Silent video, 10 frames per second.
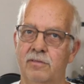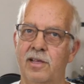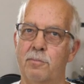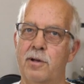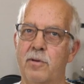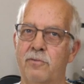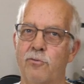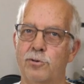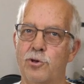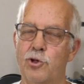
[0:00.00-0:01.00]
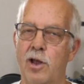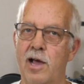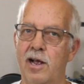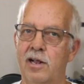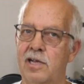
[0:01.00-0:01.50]
the upcoming 4th of
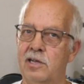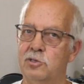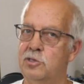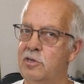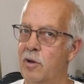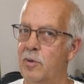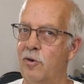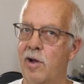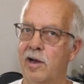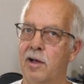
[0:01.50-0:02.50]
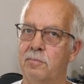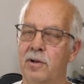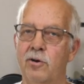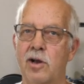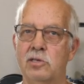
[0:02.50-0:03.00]
July, and that's coming right up
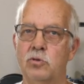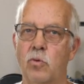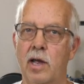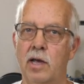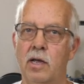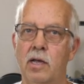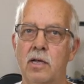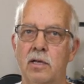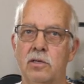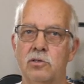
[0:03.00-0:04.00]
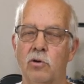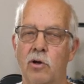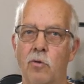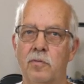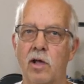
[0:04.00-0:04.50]
here next week.
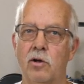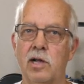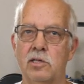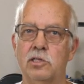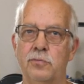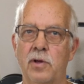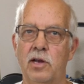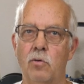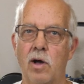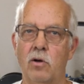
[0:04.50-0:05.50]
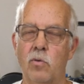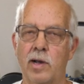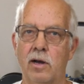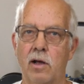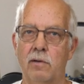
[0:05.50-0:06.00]
So hopefully I'll get this video out
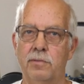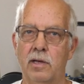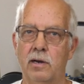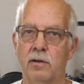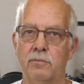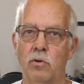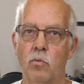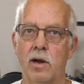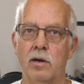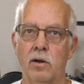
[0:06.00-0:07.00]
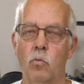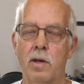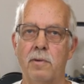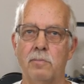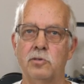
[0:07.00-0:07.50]
quick enough that if you wanted to
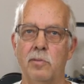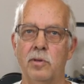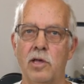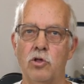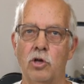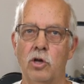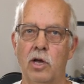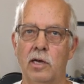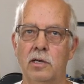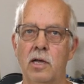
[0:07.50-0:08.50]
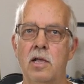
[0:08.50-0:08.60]
whip up some of these, you could.